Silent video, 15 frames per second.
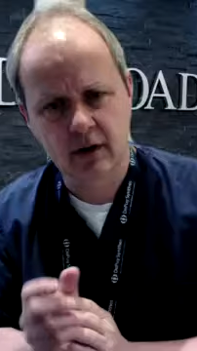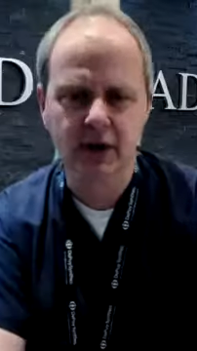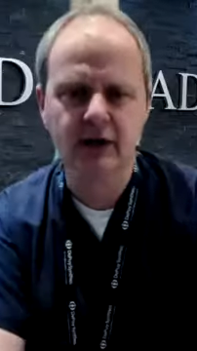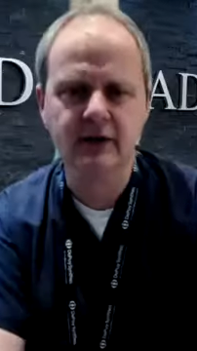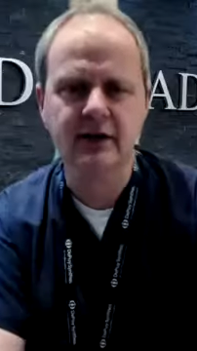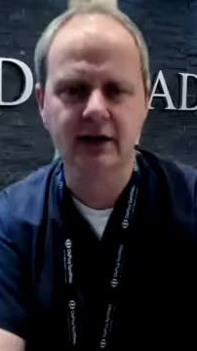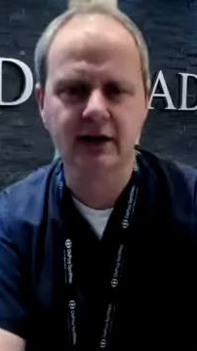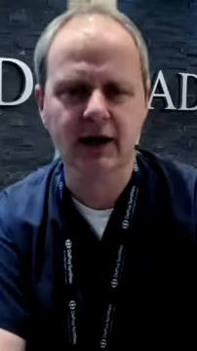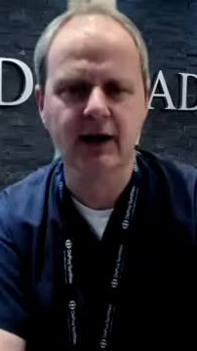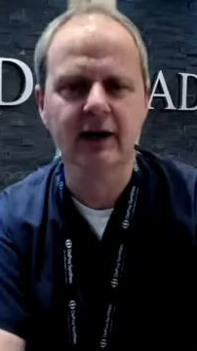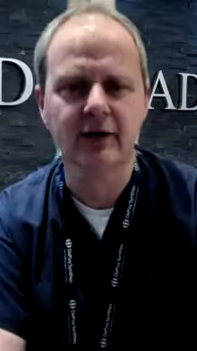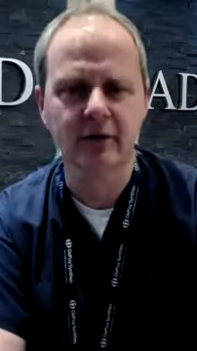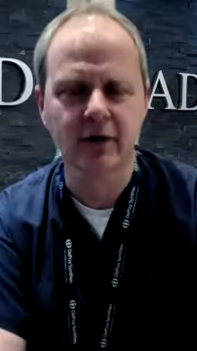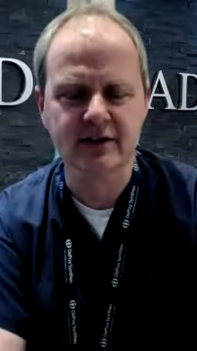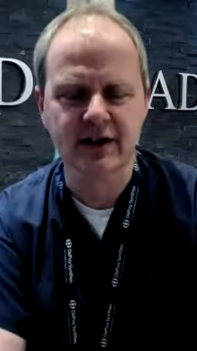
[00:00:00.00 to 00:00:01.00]
I see. Yeah, get
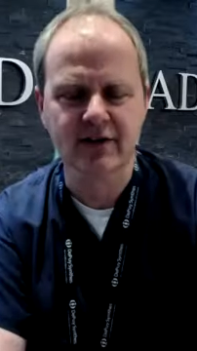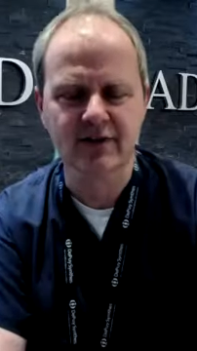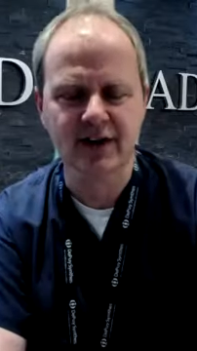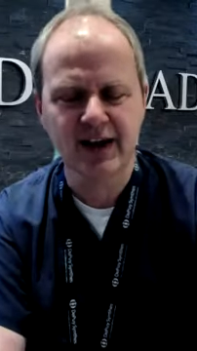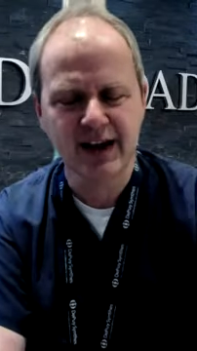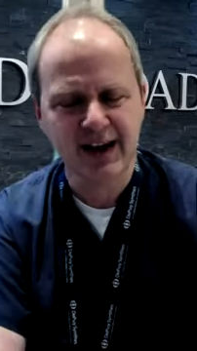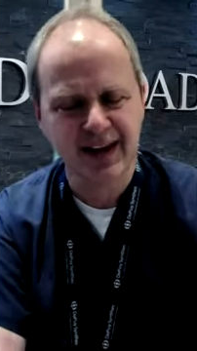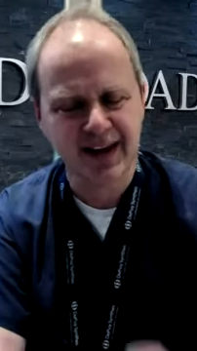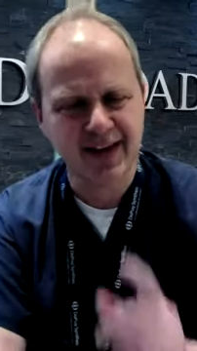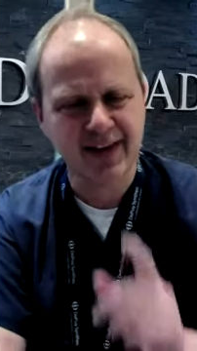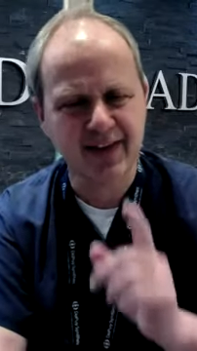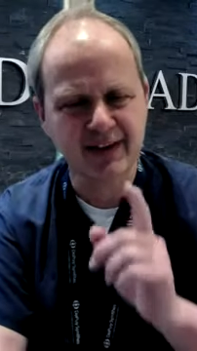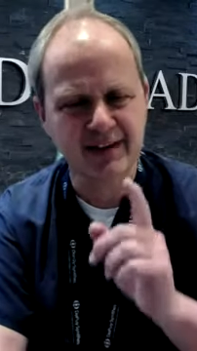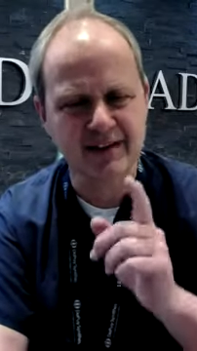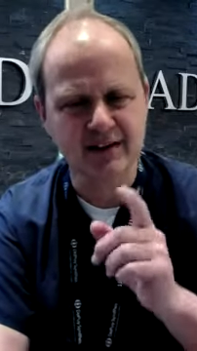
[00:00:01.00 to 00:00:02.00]
a rest. Yeah,
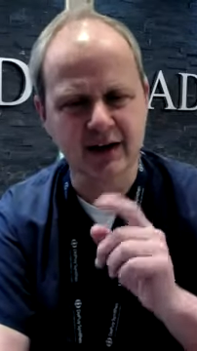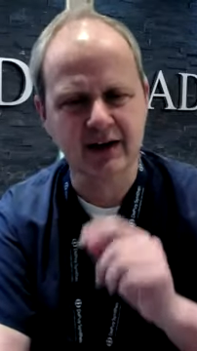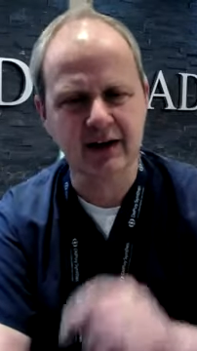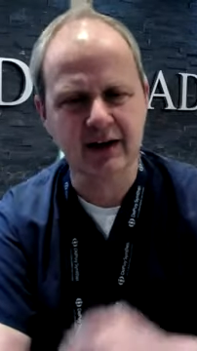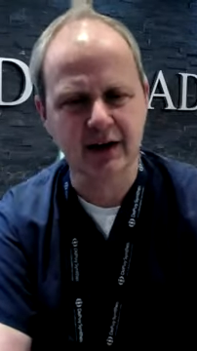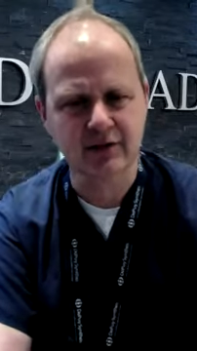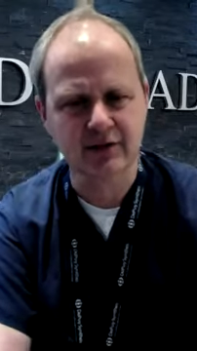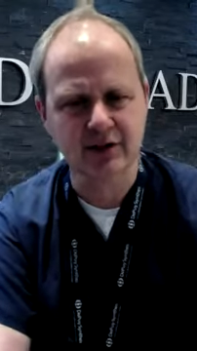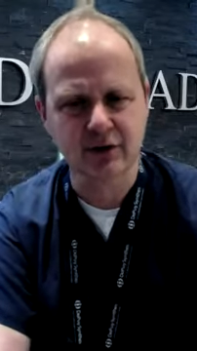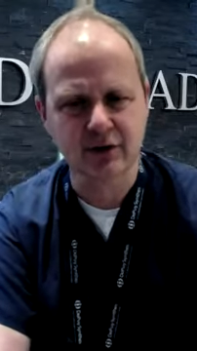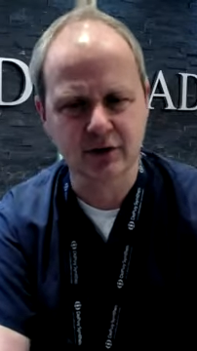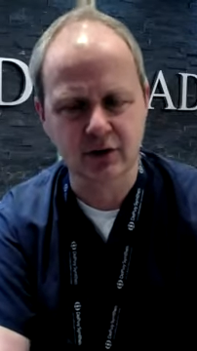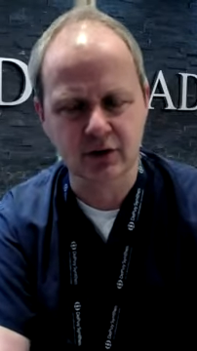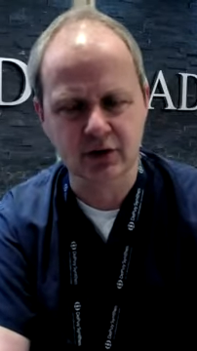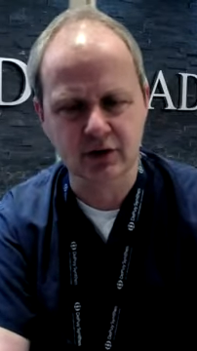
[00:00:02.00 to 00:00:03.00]
that's a technique that I've seen you
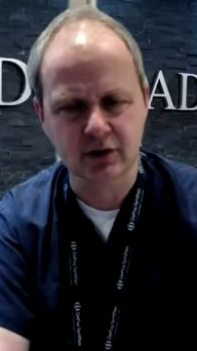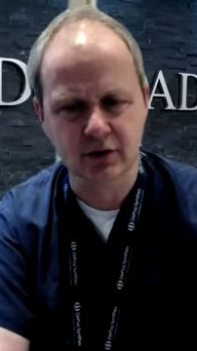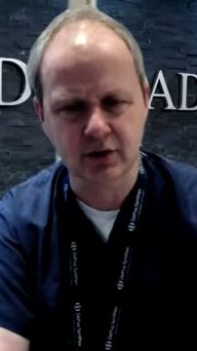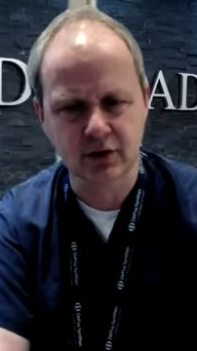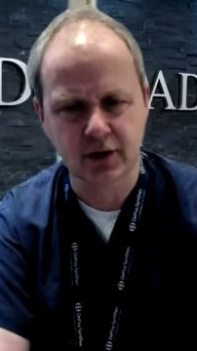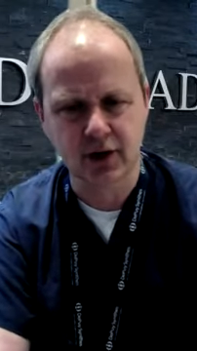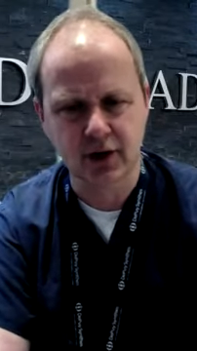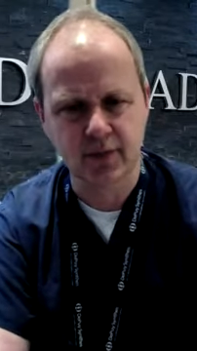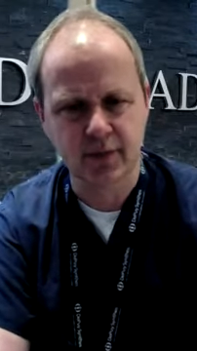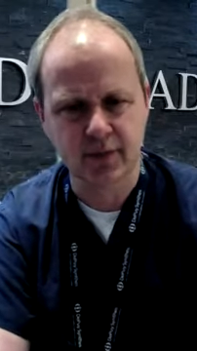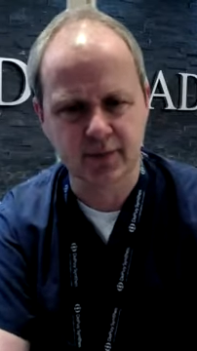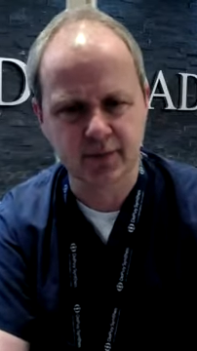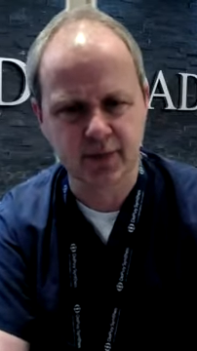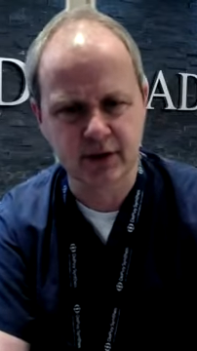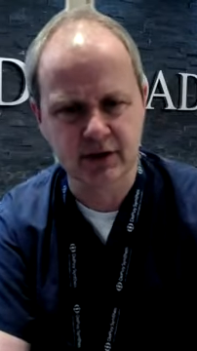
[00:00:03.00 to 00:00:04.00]
talking to
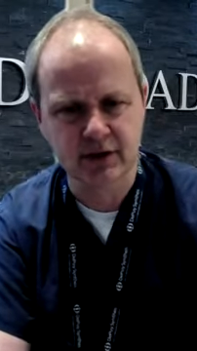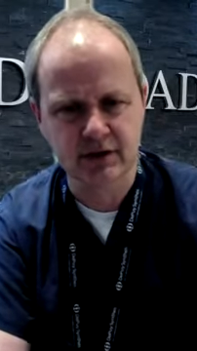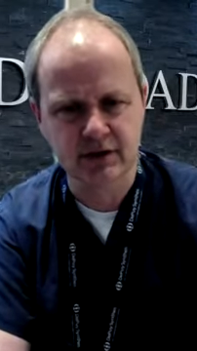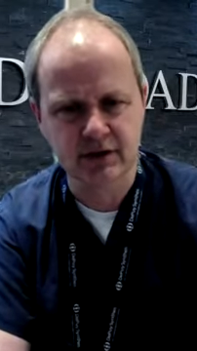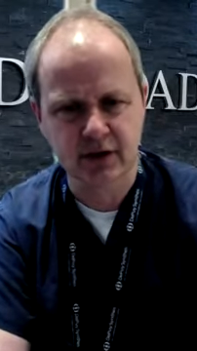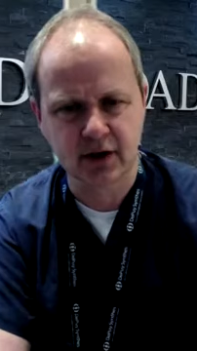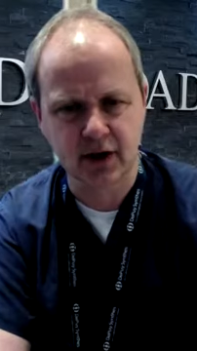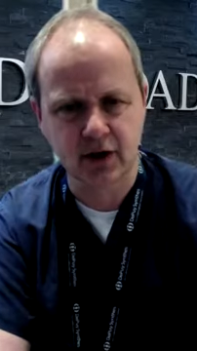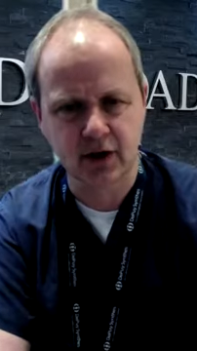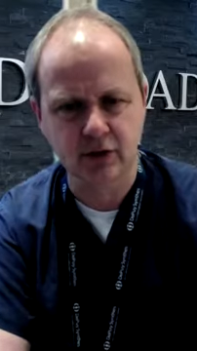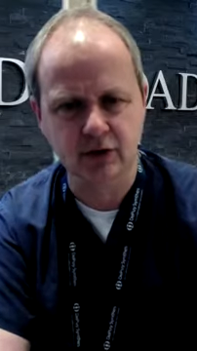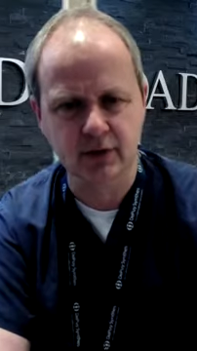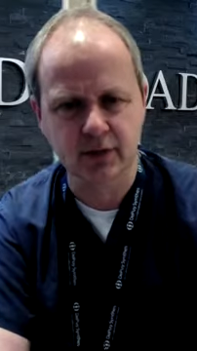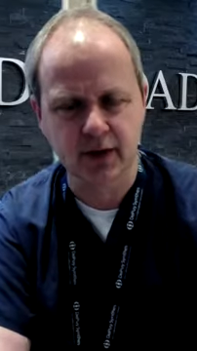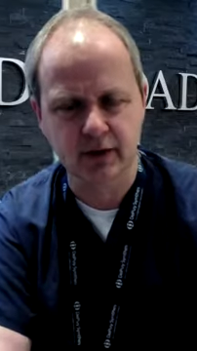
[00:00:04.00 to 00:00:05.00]
patients a
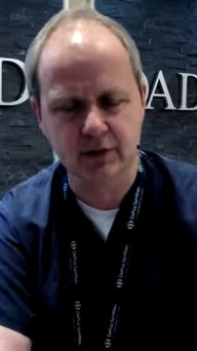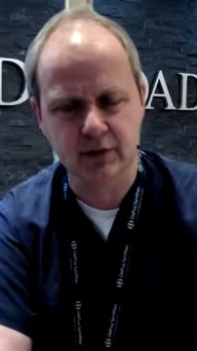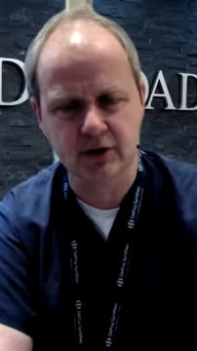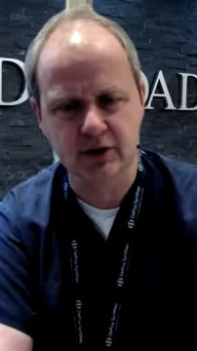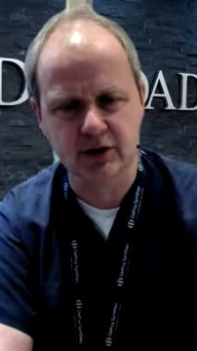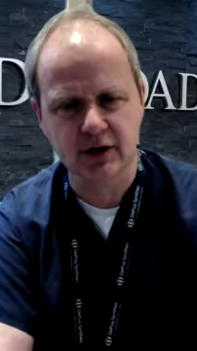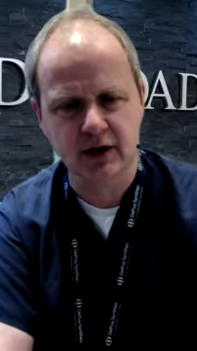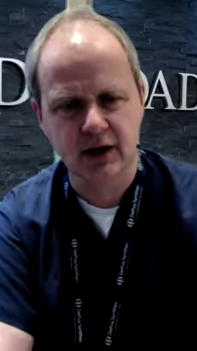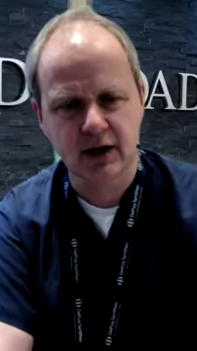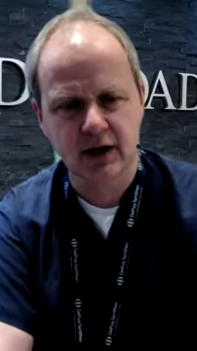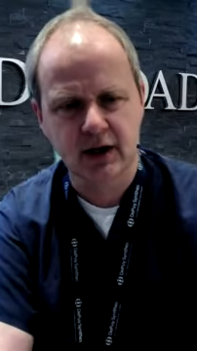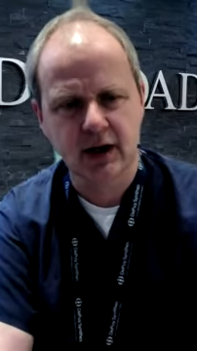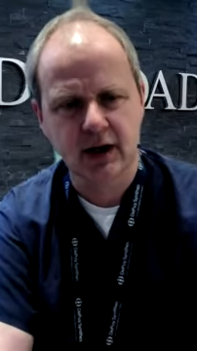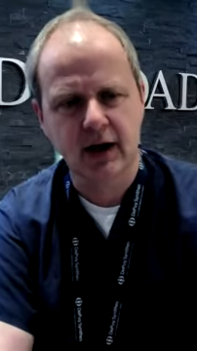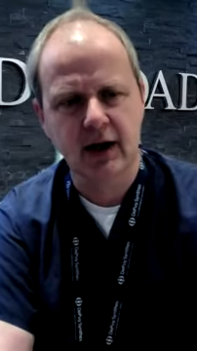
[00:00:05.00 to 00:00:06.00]
lot about, which is
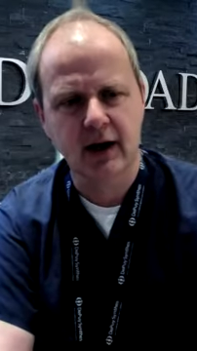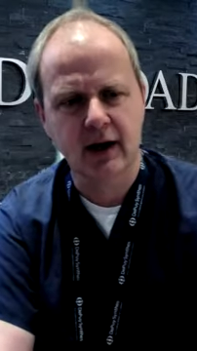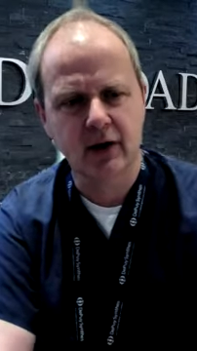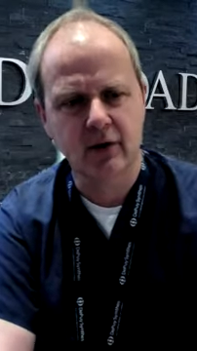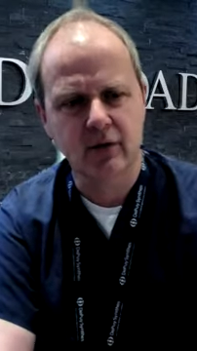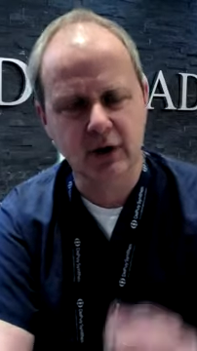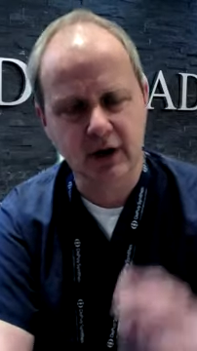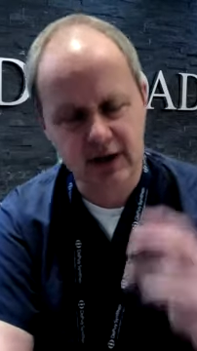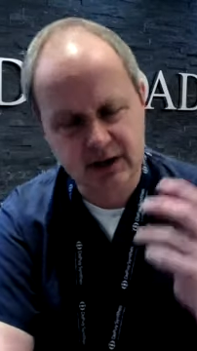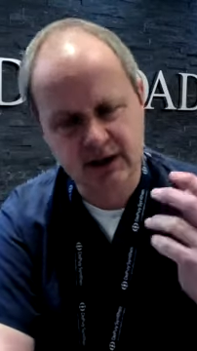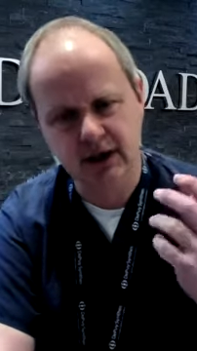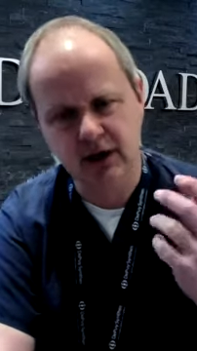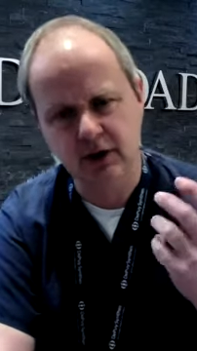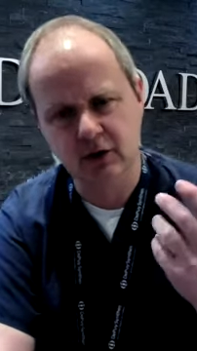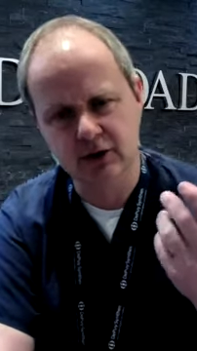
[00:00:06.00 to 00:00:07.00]

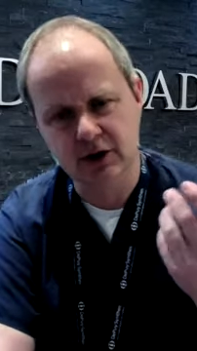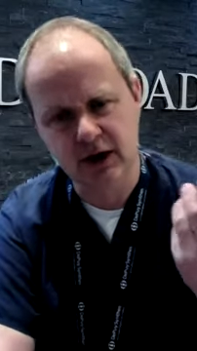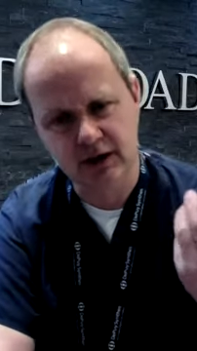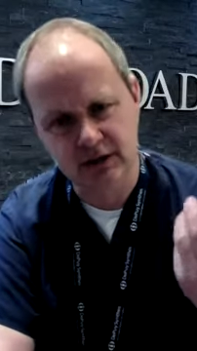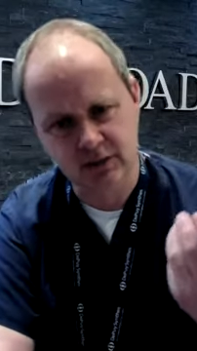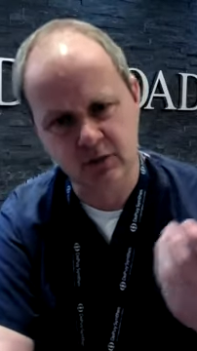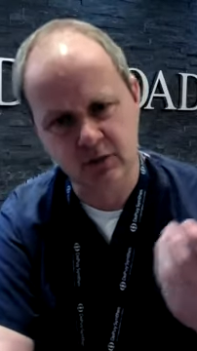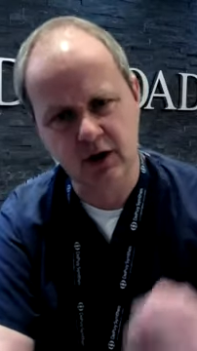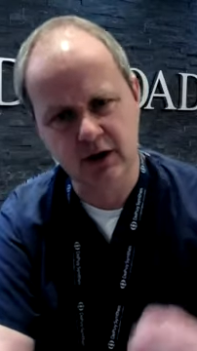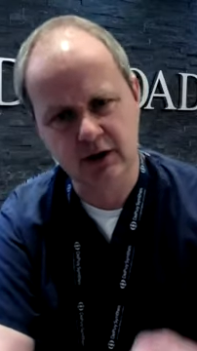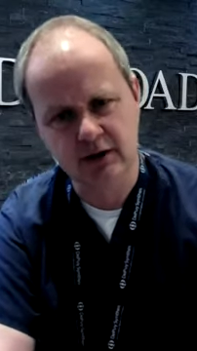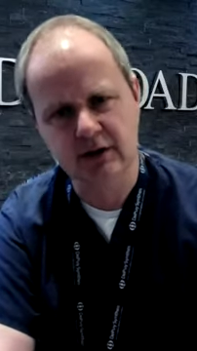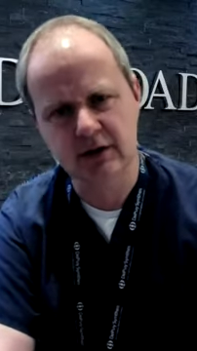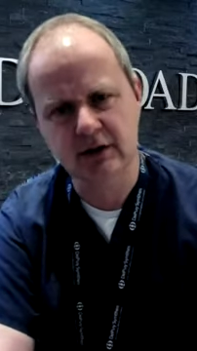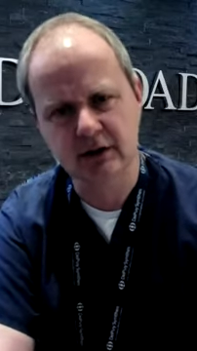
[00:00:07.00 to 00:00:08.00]
releasing a lot to get some
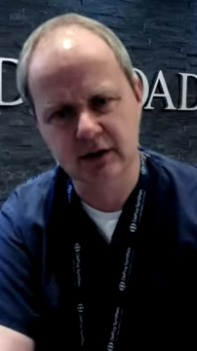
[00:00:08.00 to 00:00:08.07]
rest.